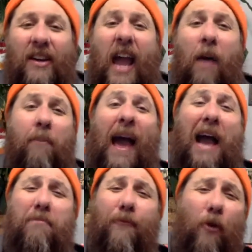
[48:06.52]
Now
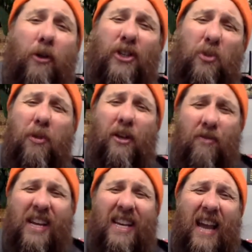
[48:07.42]
back before they split
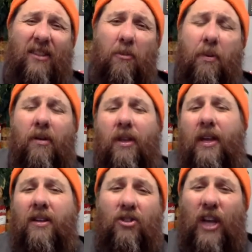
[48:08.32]
and reconnected
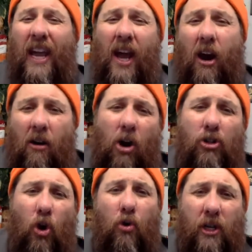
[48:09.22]
Berlin, J.R.R.
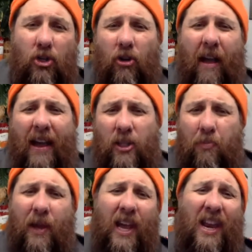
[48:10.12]
Tolkien took out his
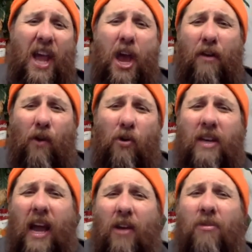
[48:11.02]
pen and
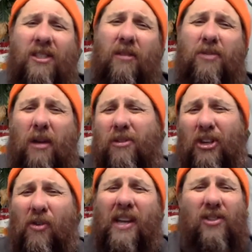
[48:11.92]
wrote down what some say was
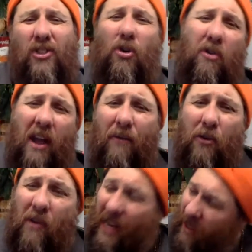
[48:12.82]
the greatest story
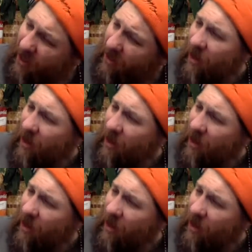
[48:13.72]
ever written.